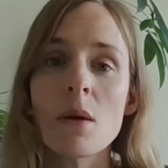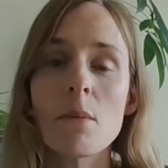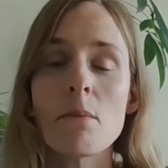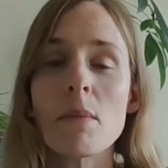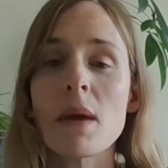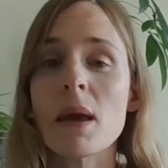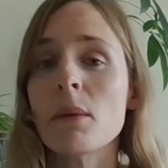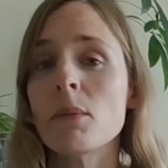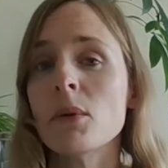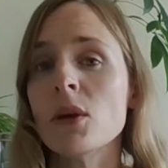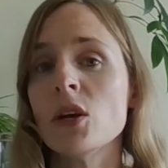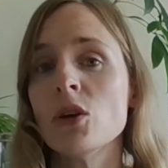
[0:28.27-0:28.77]

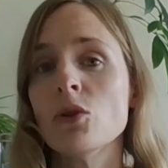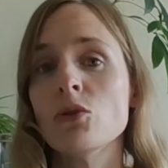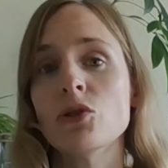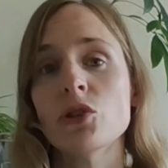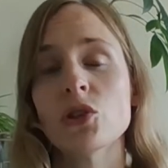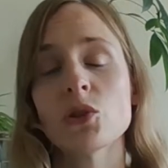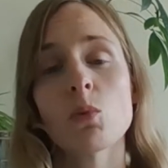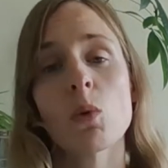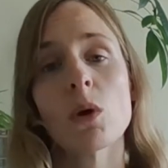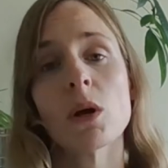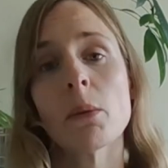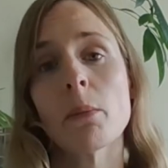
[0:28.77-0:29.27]
Maybe you
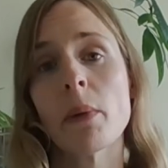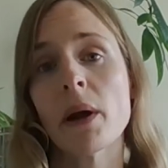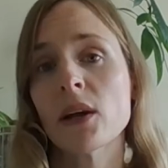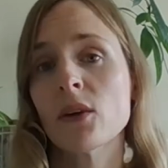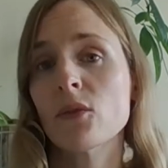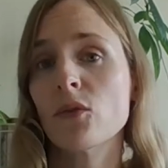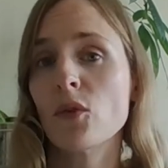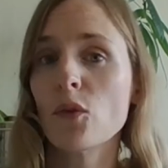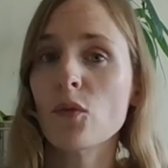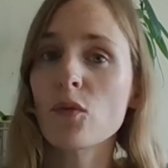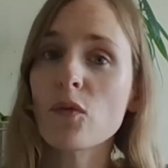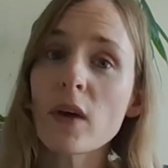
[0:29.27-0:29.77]
just want a bike
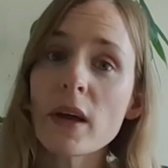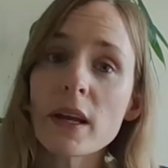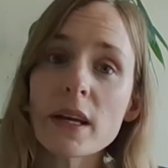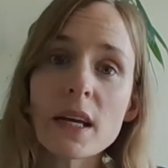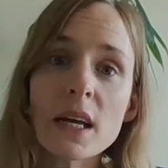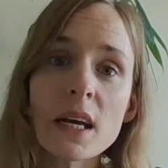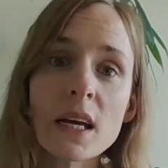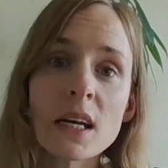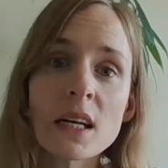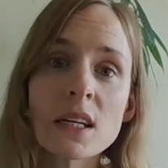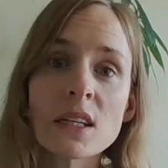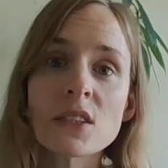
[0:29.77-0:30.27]
for
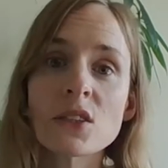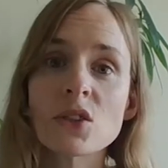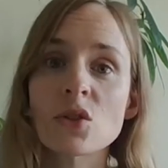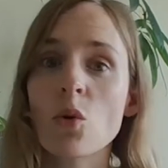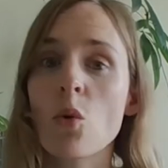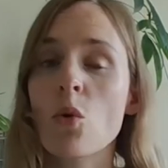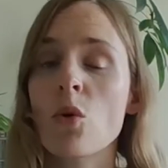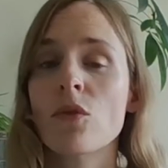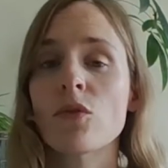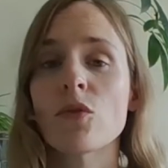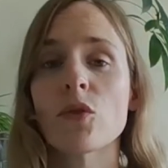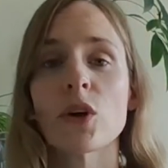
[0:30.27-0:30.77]
fitness
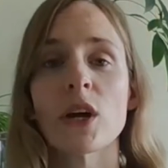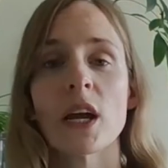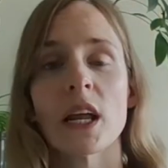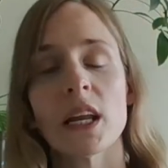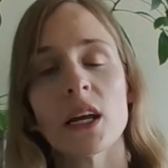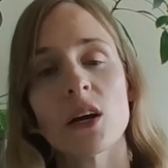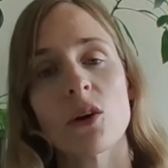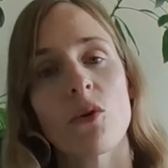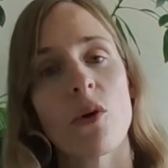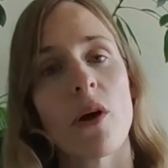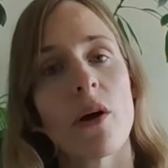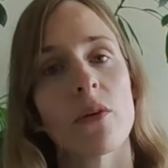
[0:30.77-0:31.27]
or for
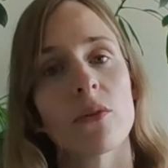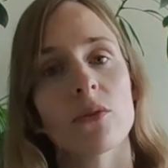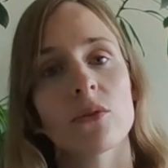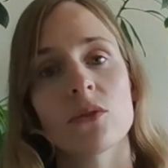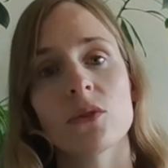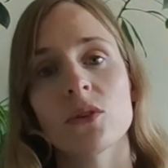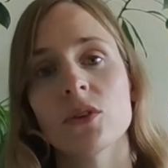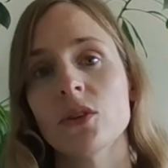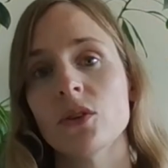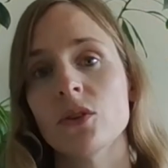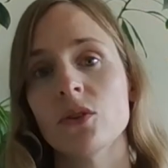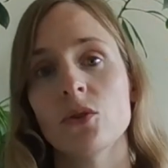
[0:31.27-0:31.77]
getting
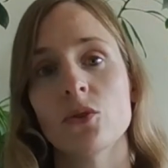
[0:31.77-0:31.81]
around